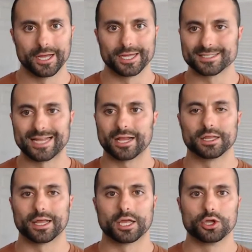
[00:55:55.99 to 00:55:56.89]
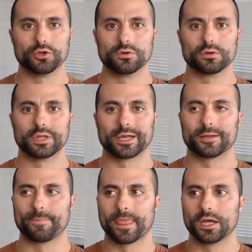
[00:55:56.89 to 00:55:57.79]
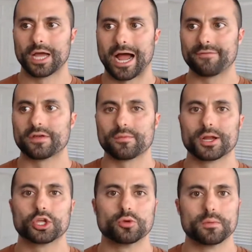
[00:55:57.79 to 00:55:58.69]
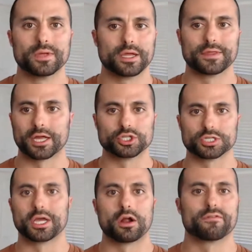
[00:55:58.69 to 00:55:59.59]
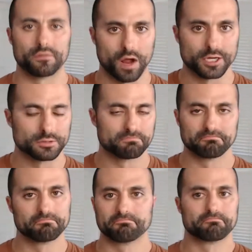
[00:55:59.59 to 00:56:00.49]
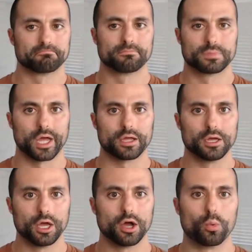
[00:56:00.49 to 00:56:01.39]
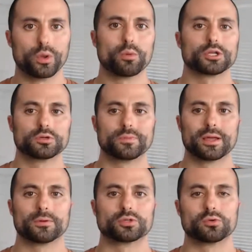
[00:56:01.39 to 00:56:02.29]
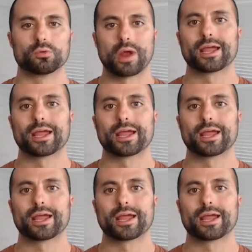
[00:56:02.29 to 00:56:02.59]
It's not like you do not like I've never met a human being that can just get off the ride. Okay? We want to be able to